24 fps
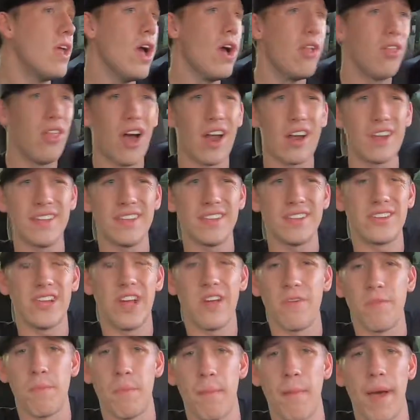A lot of this
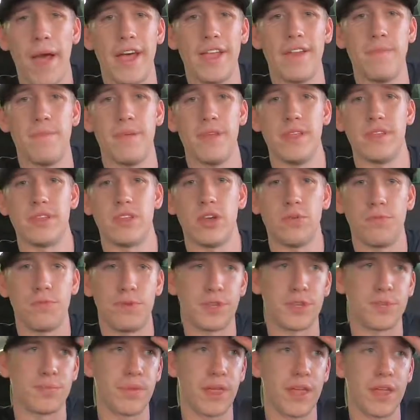stuff might have been
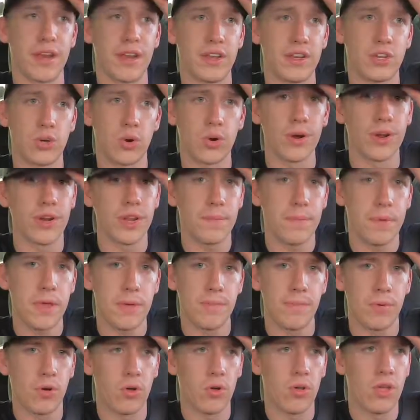self-explanatory to
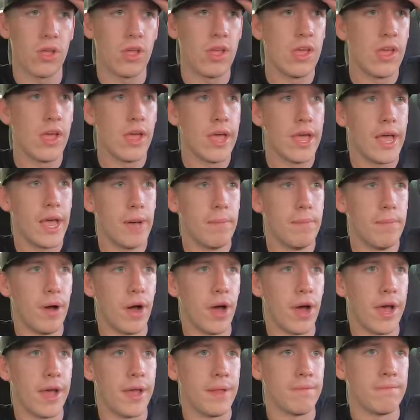people,
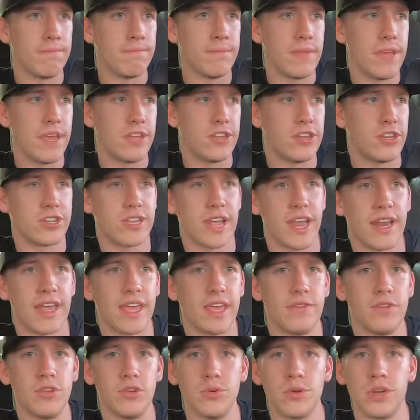but it just kind of
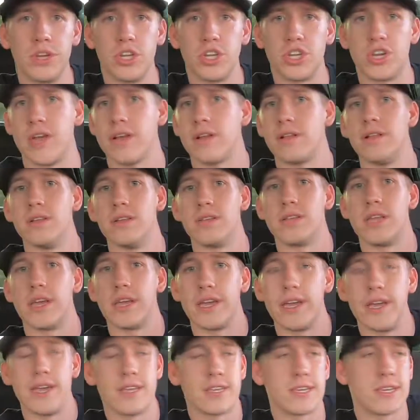gives you a good checklist, I
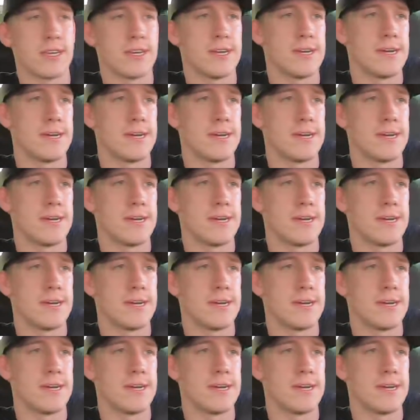guess.